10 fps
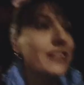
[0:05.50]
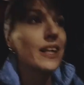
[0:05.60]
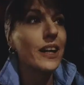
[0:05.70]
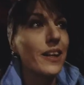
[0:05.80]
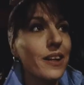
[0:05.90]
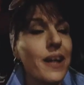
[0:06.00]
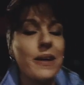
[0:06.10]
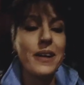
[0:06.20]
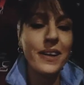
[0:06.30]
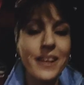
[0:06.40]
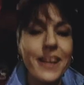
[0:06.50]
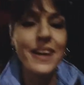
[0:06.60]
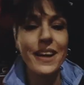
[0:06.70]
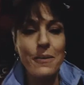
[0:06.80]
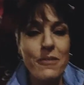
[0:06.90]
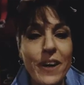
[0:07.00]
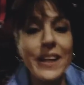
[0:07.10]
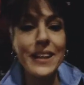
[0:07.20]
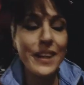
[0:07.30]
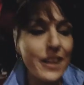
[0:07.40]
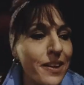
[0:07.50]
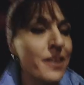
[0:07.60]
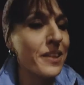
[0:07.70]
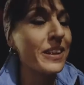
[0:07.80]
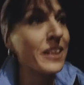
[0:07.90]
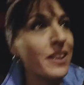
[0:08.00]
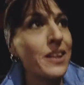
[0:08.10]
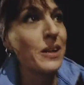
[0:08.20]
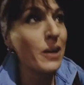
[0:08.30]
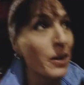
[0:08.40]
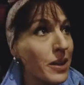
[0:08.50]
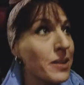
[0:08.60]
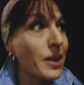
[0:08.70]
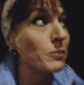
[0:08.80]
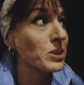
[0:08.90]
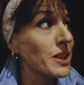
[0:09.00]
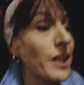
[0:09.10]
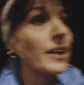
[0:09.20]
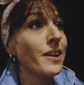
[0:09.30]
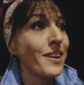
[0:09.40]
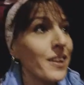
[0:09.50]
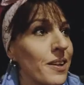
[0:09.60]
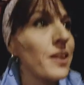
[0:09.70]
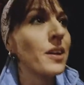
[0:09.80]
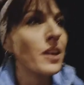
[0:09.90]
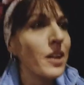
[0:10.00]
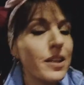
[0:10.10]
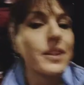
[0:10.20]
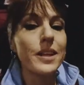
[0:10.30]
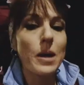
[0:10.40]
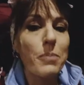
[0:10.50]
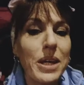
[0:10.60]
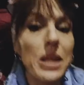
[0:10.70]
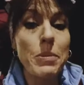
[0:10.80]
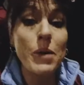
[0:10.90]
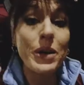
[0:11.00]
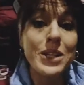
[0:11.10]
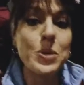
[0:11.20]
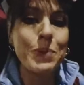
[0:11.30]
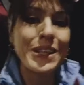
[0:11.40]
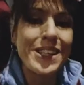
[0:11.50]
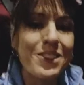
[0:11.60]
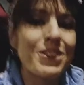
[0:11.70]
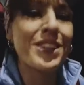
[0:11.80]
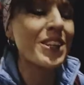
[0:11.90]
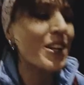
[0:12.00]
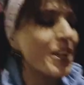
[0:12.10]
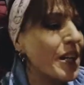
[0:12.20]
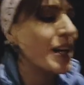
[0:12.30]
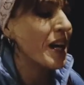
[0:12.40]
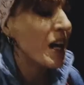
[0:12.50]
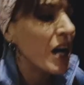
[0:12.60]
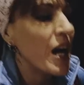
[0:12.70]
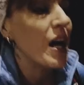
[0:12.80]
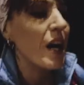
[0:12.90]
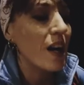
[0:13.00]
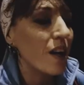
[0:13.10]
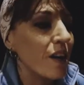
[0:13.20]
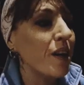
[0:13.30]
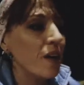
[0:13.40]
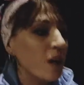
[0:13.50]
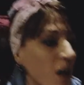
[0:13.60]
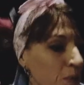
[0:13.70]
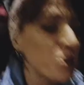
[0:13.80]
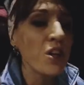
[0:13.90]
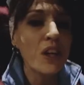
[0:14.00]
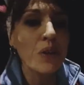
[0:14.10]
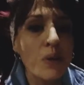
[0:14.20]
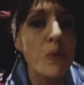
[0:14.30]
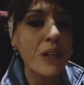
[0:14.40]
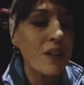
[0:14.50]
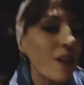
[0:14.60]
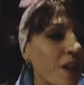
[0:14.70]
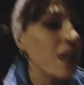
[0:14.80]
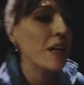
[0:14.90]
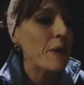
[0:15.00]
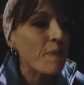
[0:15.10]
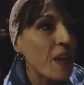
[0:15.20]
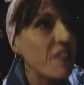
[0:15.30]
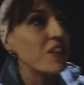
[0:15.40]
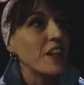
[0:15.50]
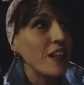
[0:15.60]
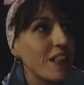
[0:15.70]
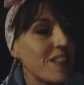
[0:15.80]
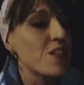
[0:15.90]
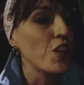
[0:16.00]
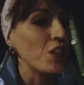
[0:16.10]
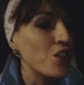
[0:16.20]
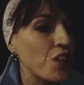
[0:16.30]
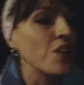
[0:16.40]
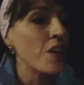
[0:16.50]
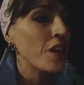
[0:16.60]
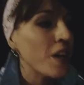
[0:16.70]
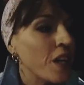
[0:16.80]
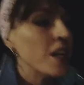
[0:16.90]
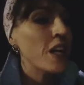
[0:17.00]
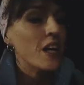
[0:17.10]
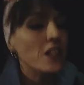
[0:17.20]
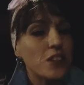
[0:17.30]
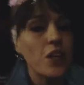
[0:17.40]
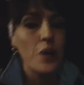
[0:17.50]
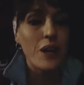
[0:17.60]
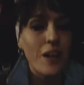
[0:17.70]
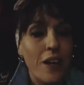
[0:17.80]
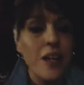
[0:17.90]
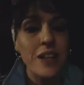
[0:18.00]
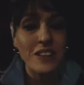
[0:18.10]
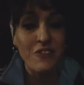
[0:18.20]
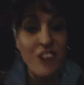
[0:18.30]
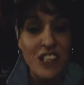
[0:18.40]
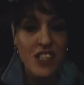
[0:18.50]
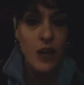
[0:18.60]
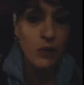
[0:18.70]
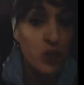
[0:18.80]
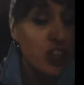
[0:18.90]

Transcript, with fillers: uh, finally comes the day that I'm making my way to Peak District uh, I've been checking on the weather every day it's changing so uh, the funny sound which you can